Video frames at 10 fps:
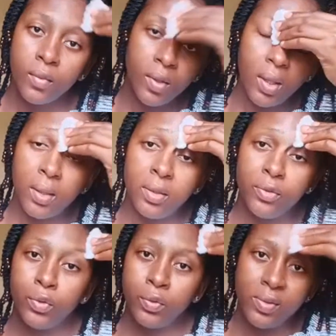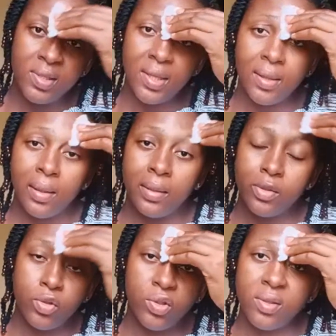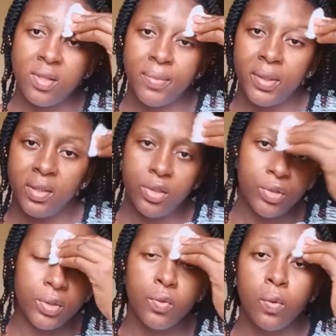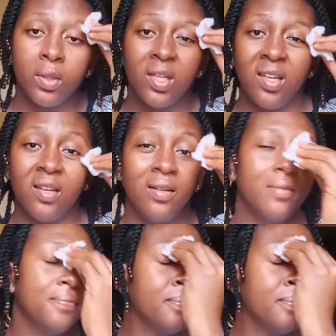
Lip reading: And if you don't understand that, it's just a mandatory 1 year